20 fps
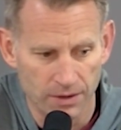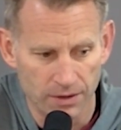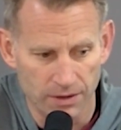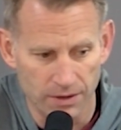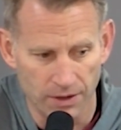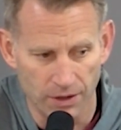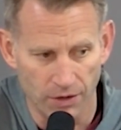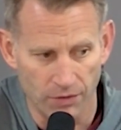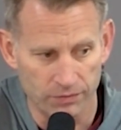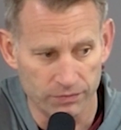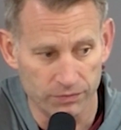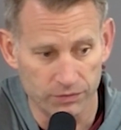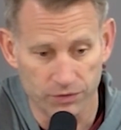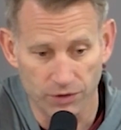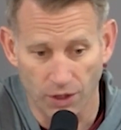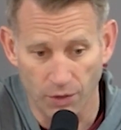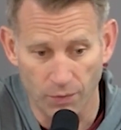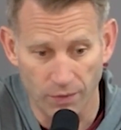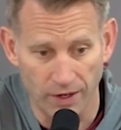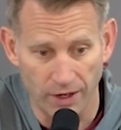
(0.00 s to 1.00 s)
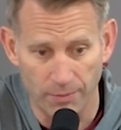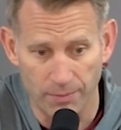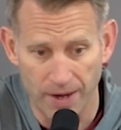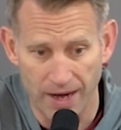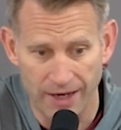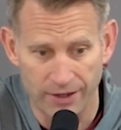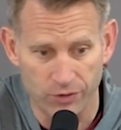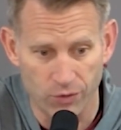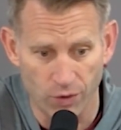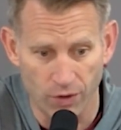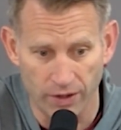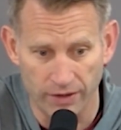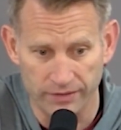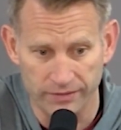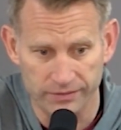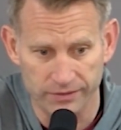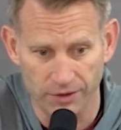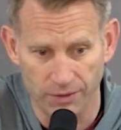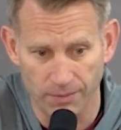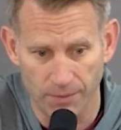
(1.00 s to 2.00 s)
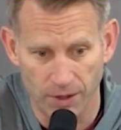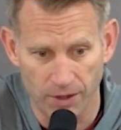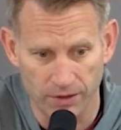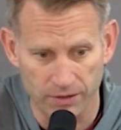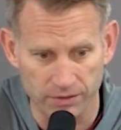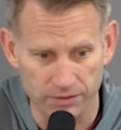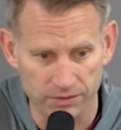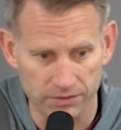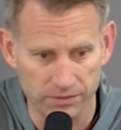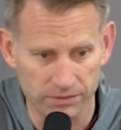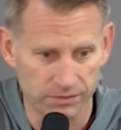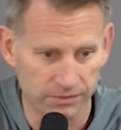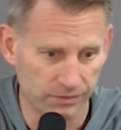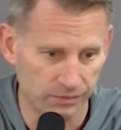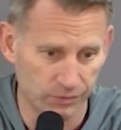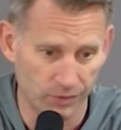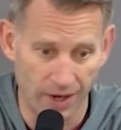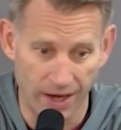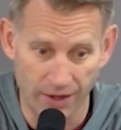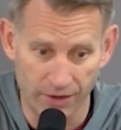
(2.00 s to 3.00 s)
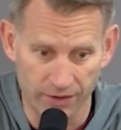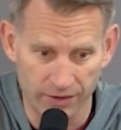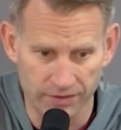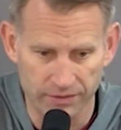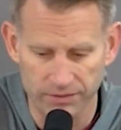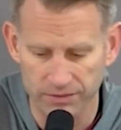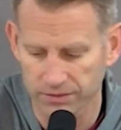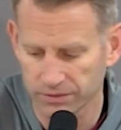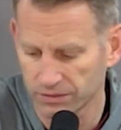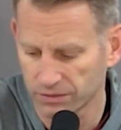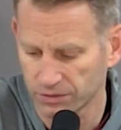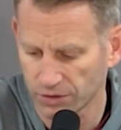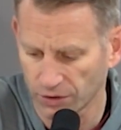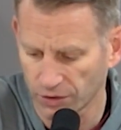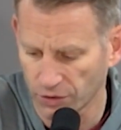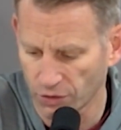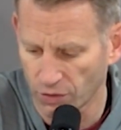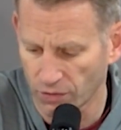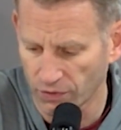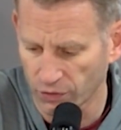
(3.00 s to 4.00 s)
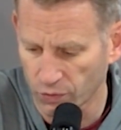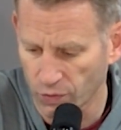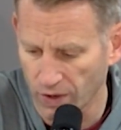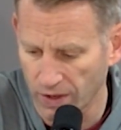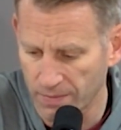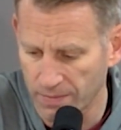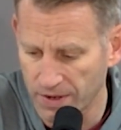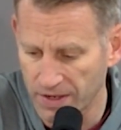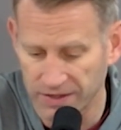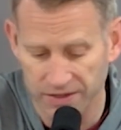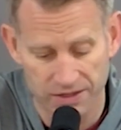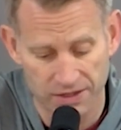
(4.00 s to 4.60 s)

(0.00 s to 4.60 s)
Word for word: You know, starting with our backcourt. You know, Mark Rylan turned it over quite a bit.